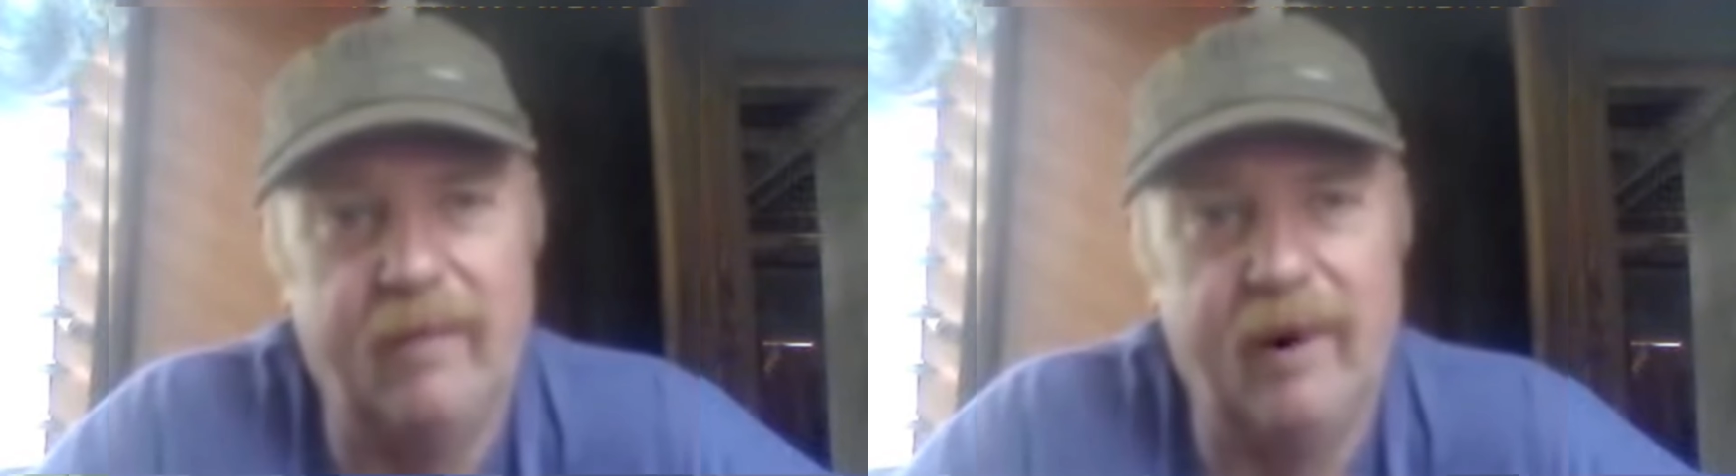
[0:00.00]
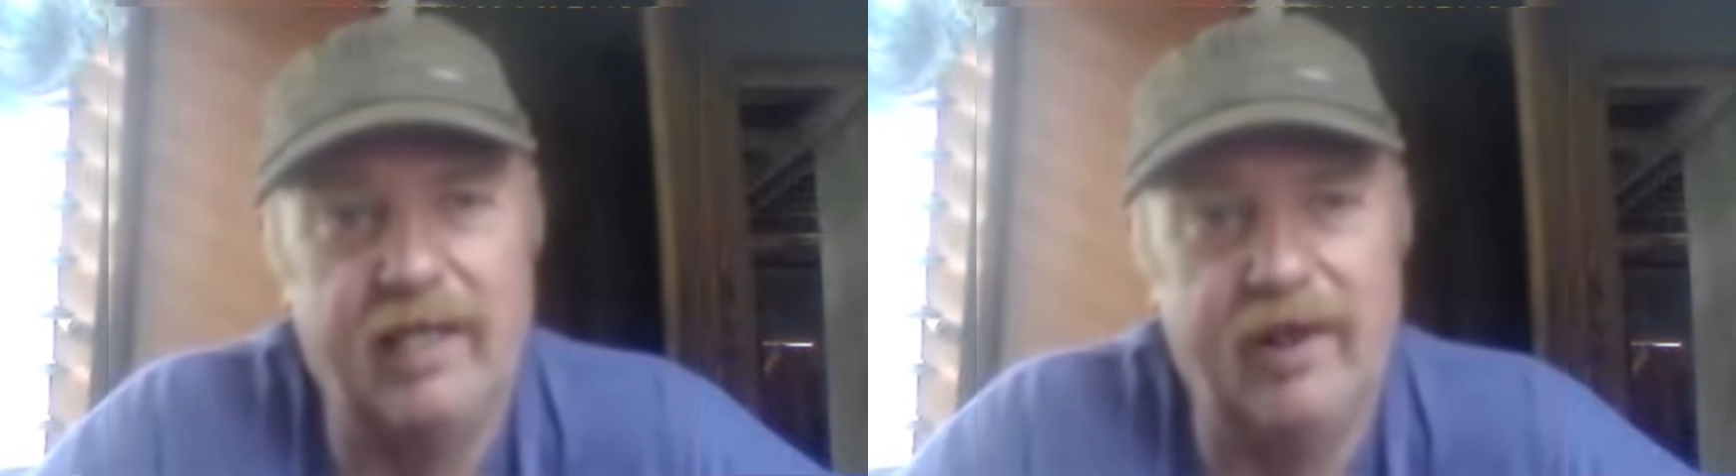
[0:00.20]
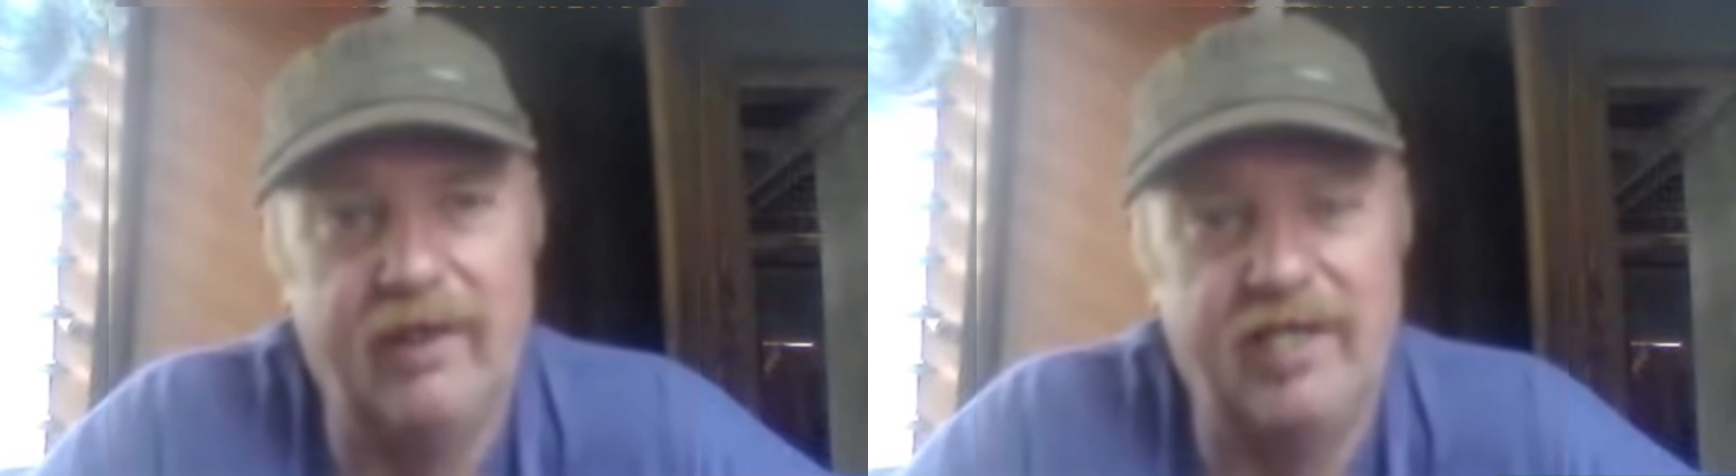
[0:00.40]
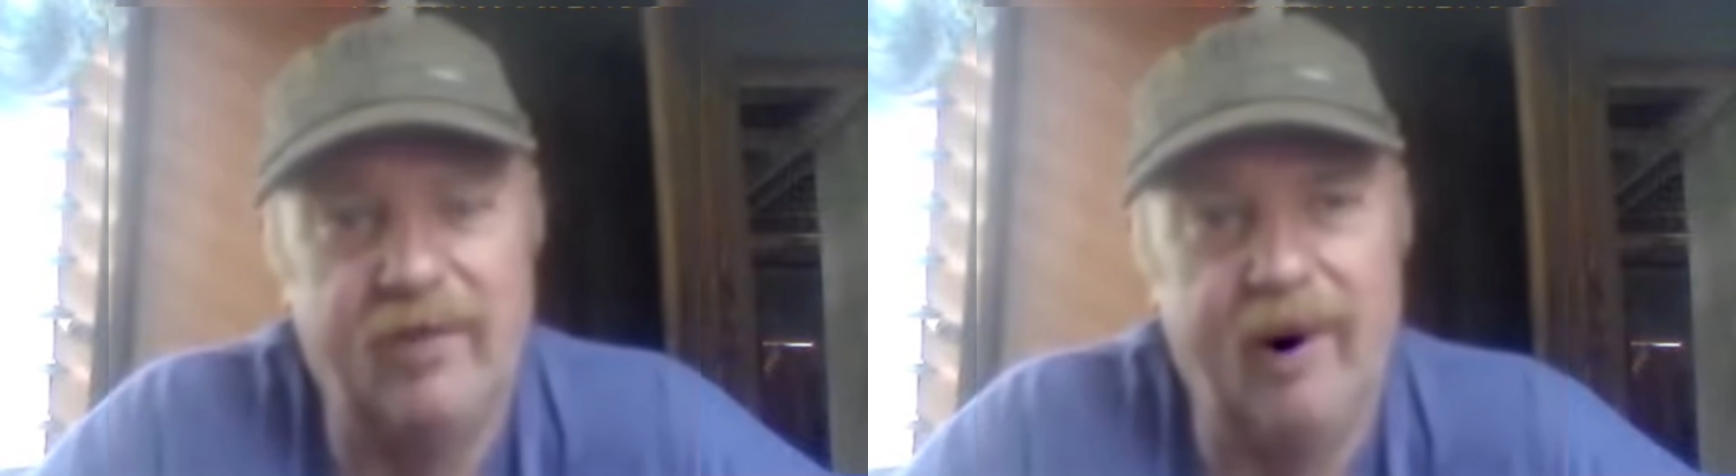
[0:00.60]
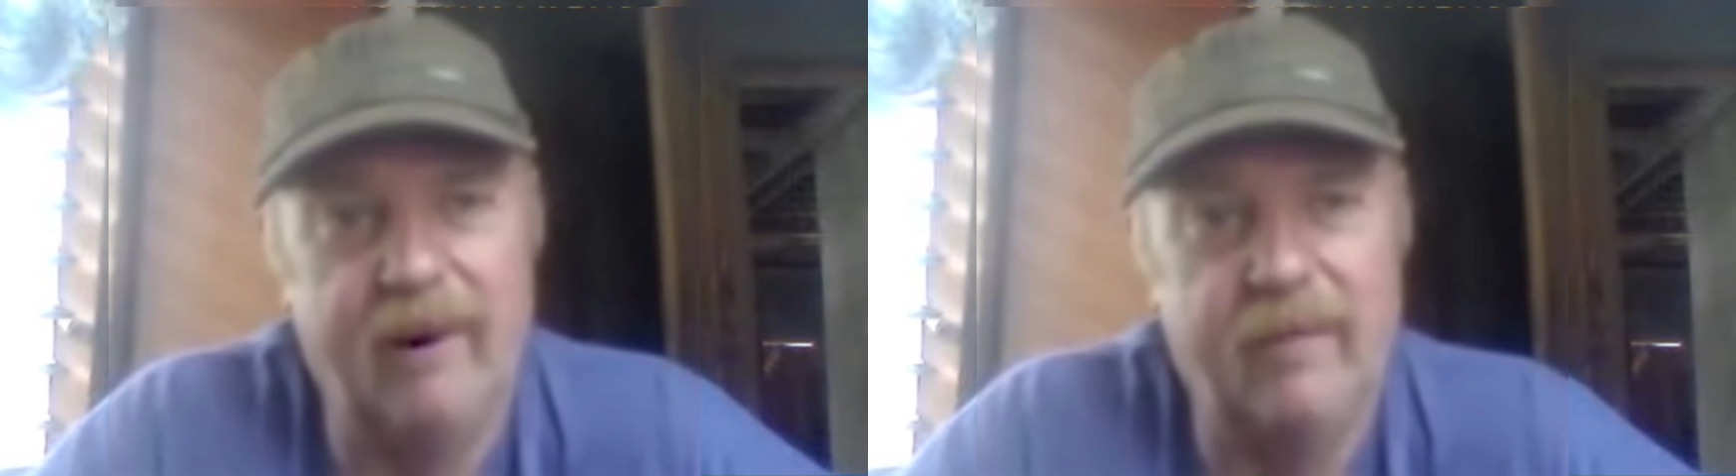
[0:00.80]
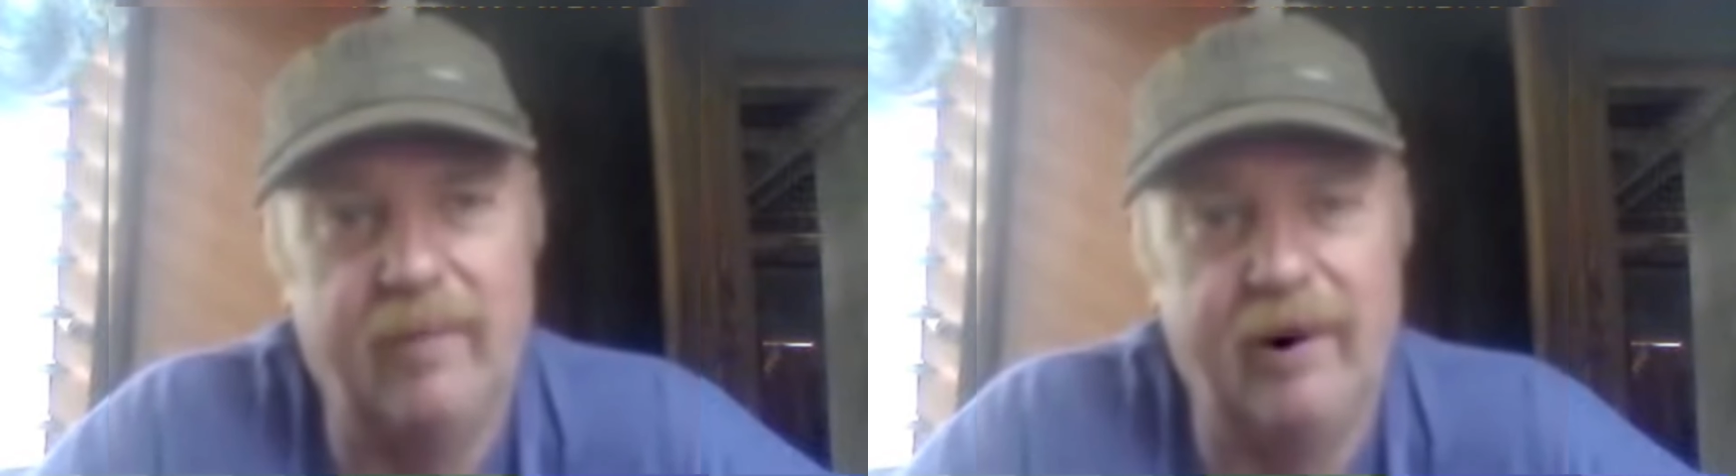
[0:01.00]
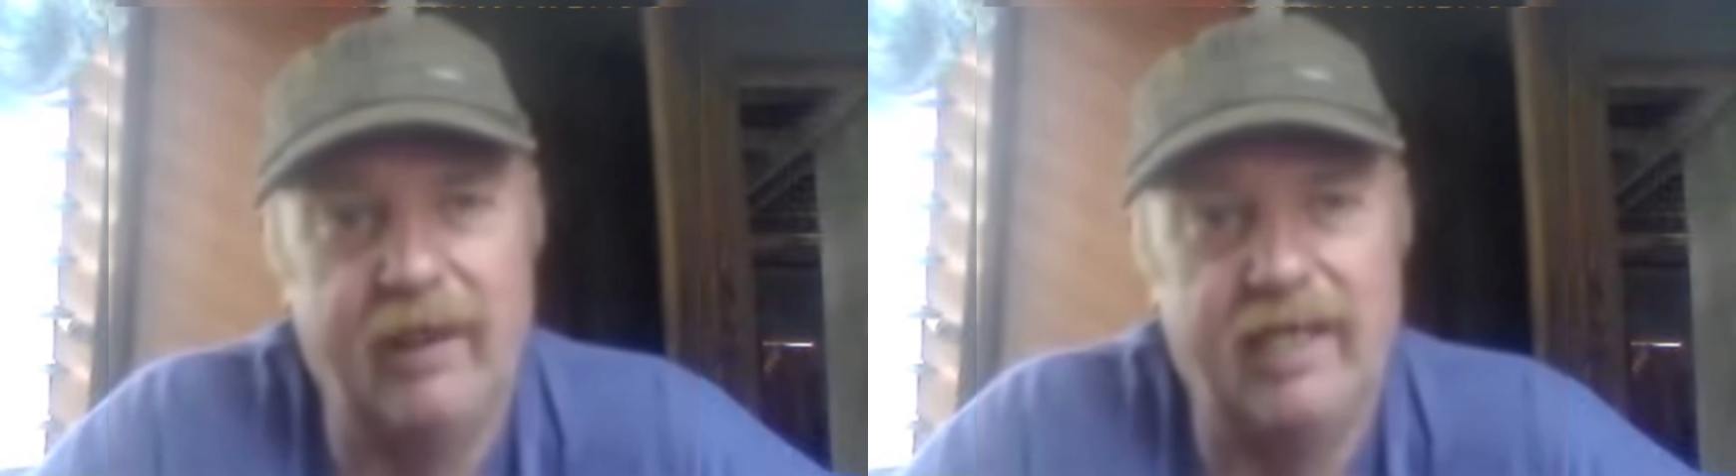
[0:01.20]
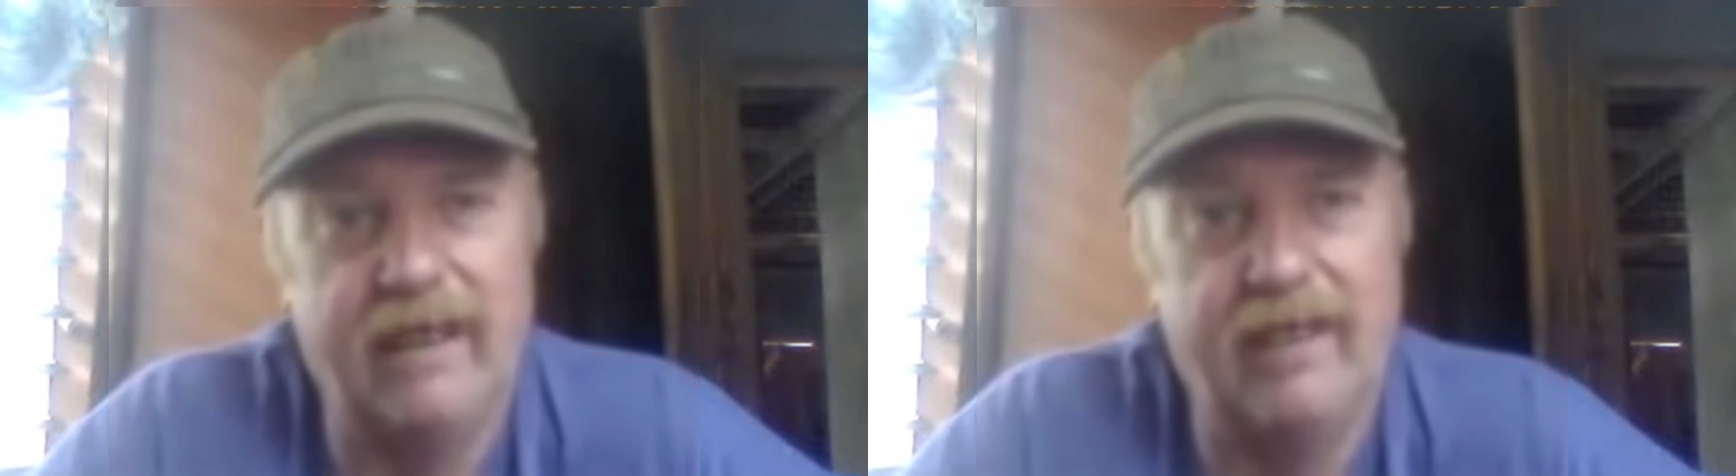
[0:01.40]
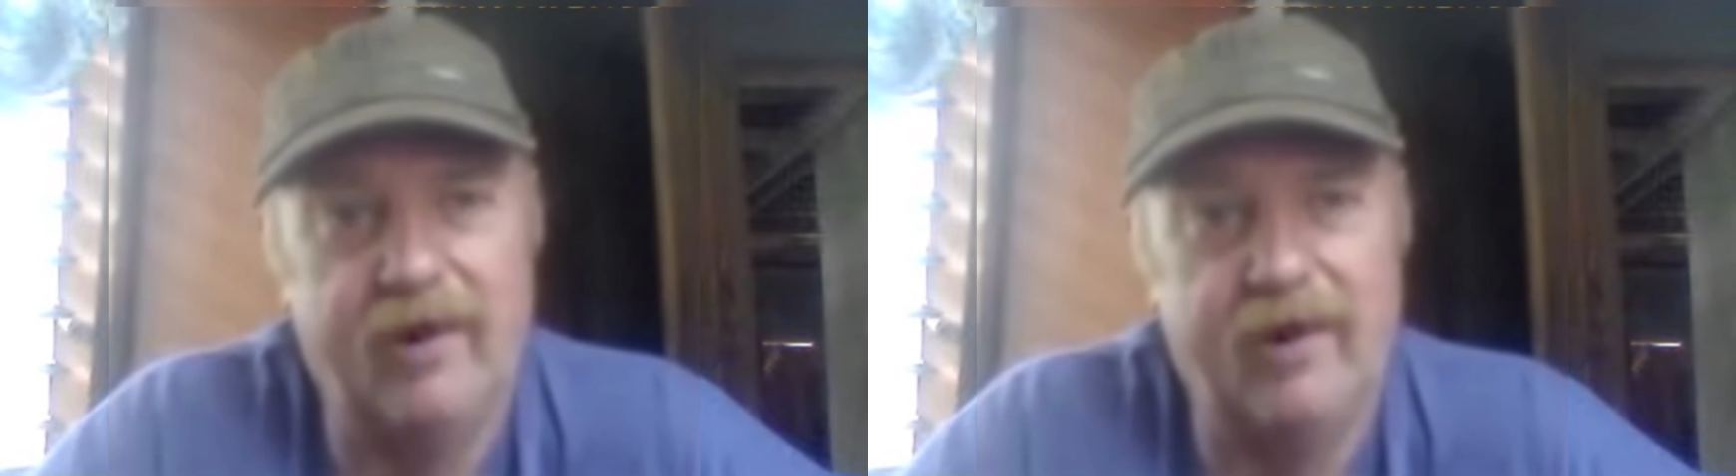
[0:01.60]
Research swamp foot.